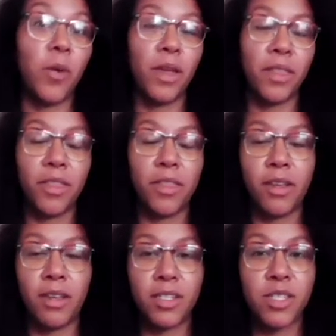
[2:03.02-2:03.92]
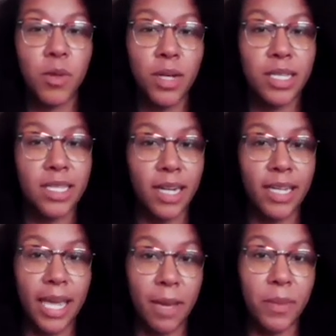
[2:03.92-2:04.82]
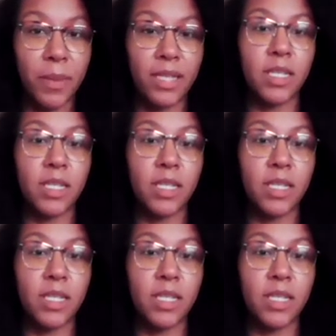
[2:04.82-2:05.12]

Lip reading: with the students on campus,